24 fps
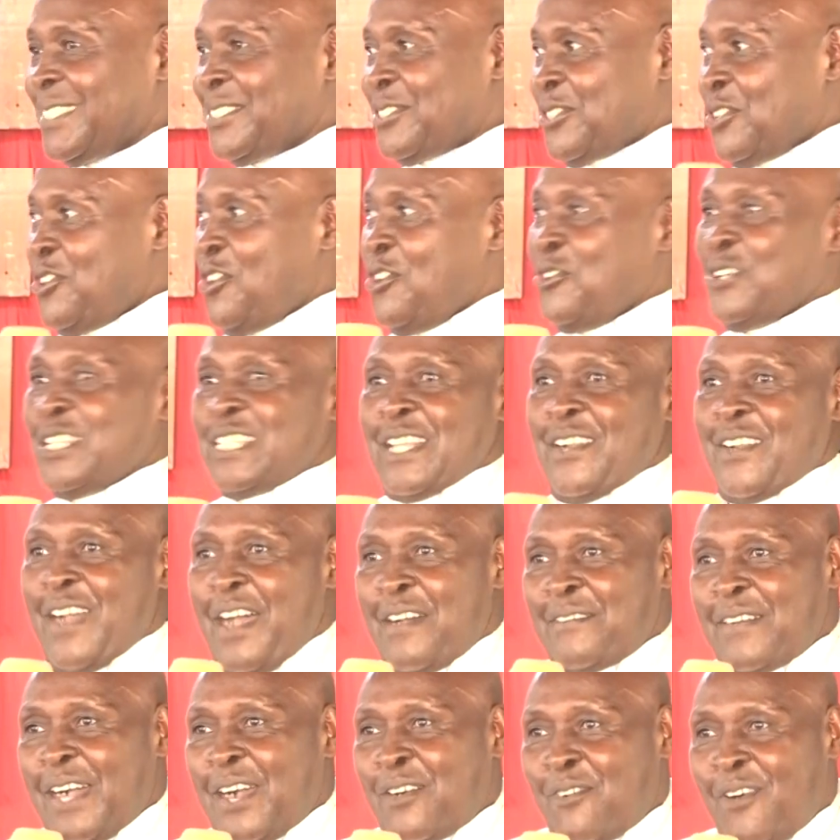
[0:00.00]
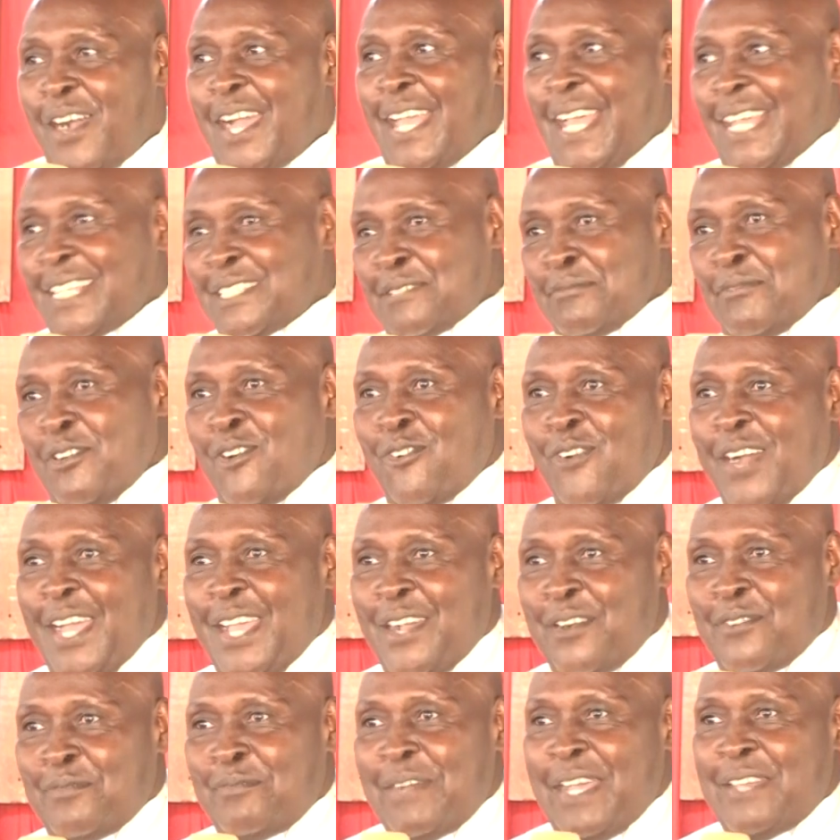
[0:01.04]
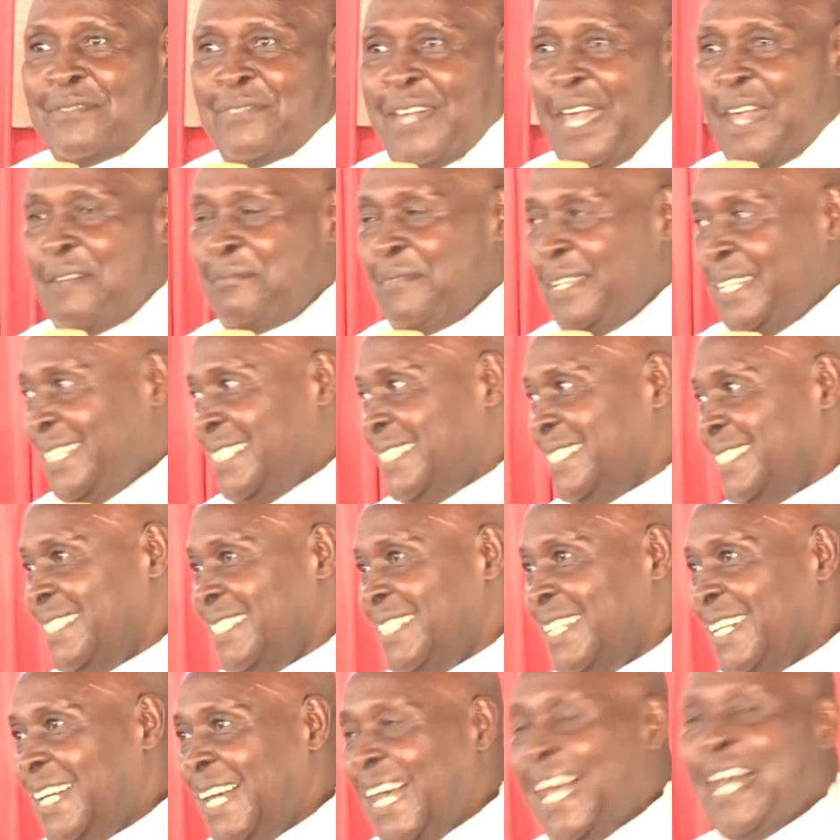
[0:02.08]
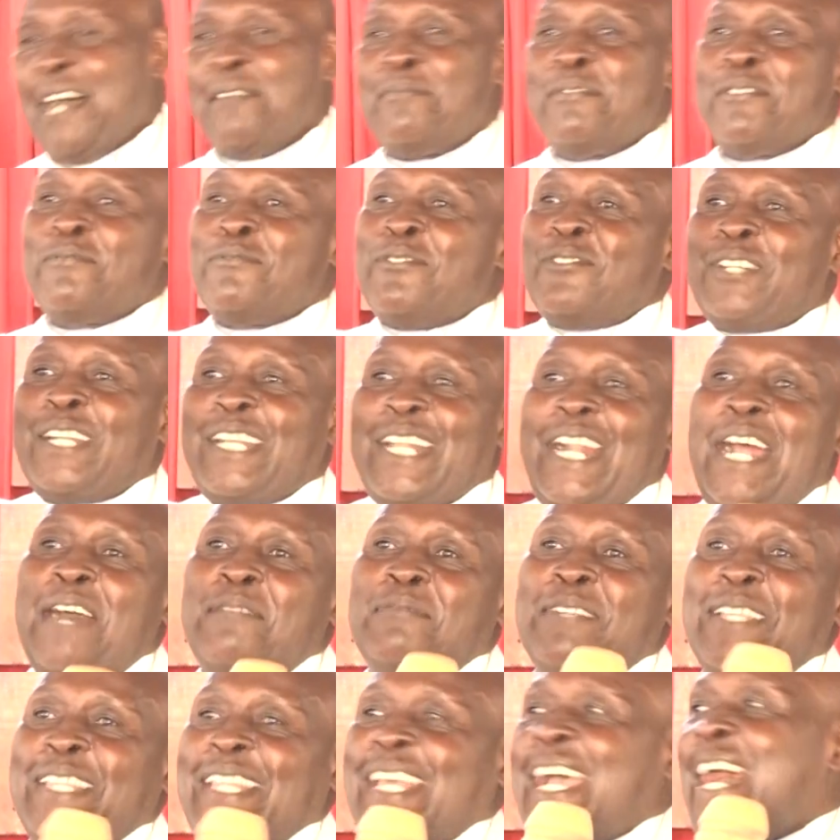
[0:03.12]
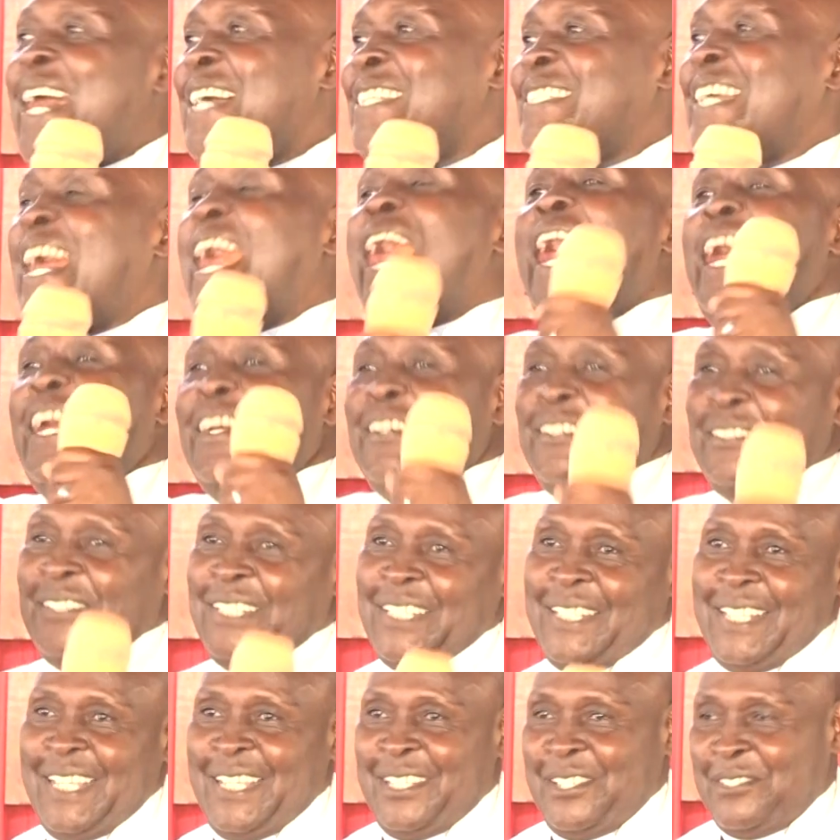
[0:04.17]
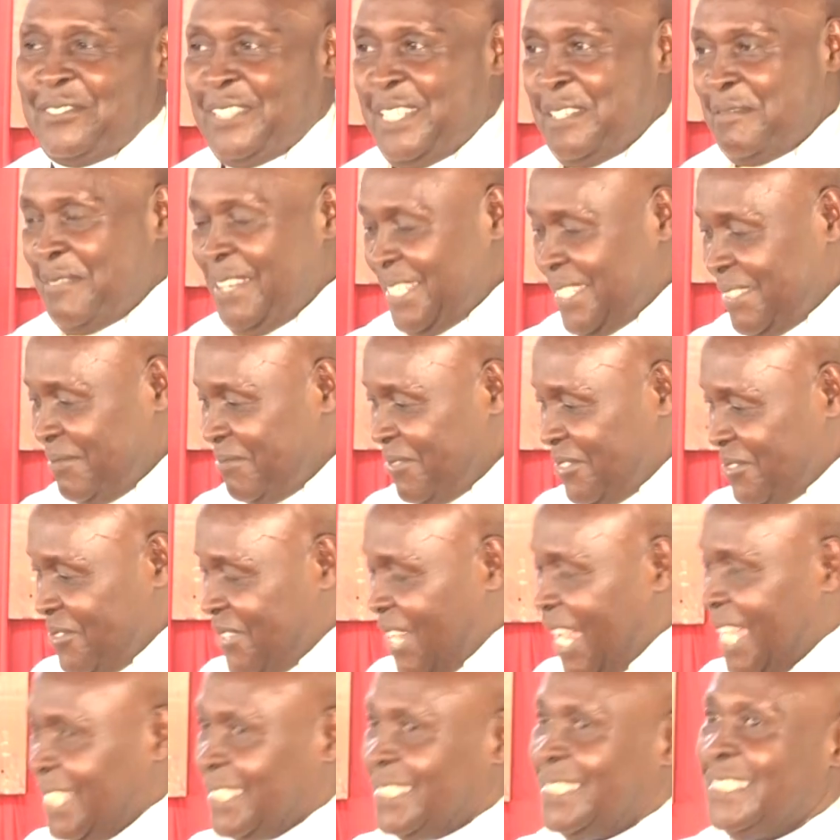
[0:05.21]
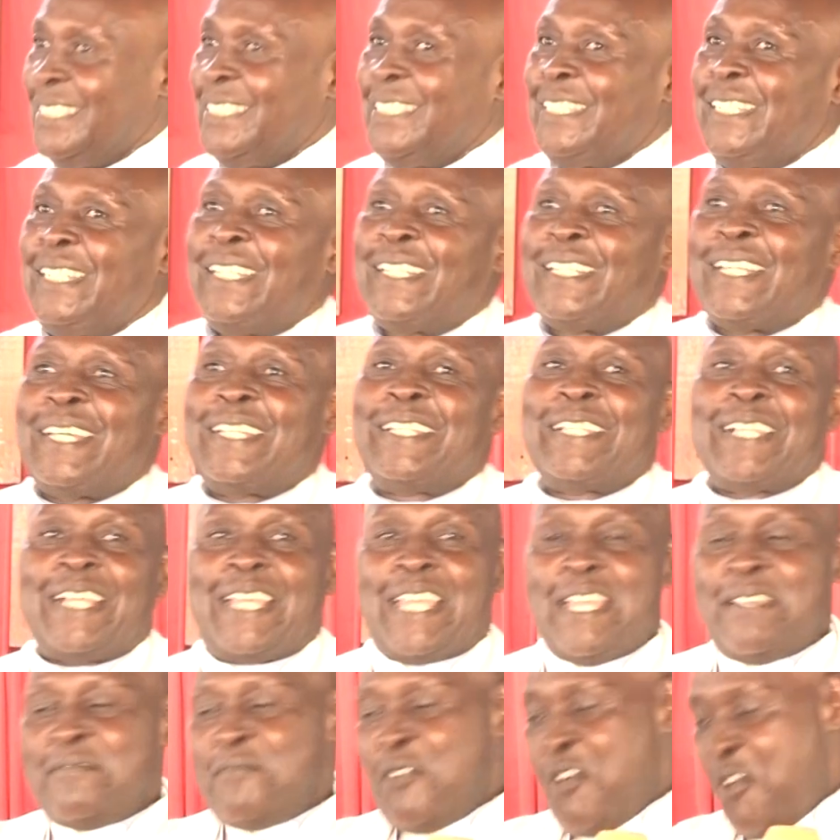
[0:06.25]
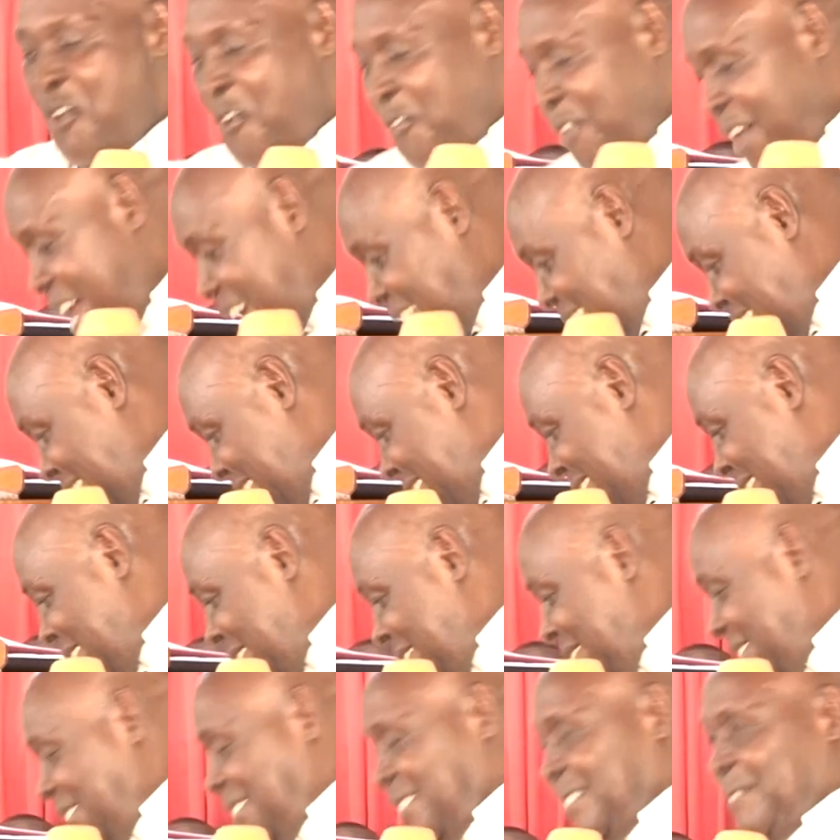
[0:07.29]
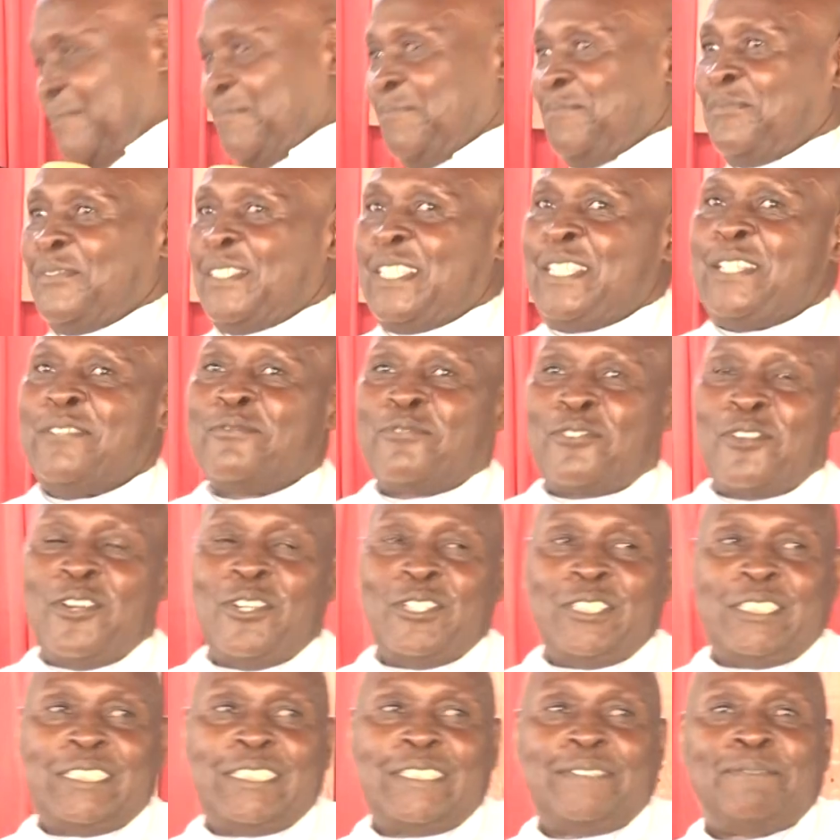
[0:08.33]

So we shall have a choir, a small choir of my family. Ah, people clapped their hands. Ah, thank you very much. And they came over in front.